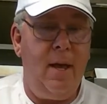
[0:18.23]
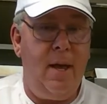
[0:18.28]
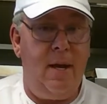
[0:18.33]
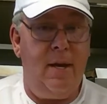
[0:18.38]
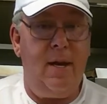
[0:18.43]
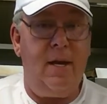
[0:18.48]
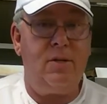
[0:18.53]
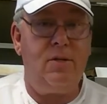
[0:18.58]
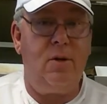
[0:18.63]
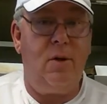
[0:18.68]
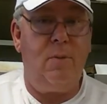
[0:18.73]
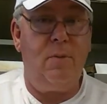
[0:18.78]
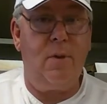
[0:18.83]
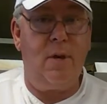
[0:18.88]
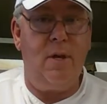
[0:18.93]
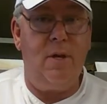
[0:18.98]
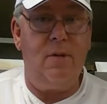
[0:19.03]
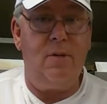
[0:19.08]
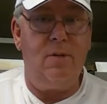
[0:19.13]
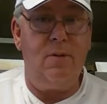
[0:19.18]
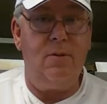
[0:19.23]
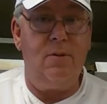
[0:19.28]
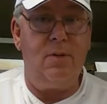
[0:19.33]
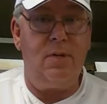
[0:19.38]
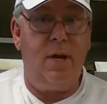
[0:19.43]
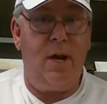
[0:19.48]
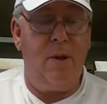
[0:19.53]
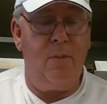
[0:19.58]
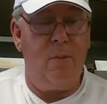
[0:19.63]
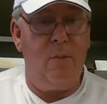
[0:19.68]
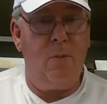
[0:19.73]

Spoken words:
and that's all we're going to do today.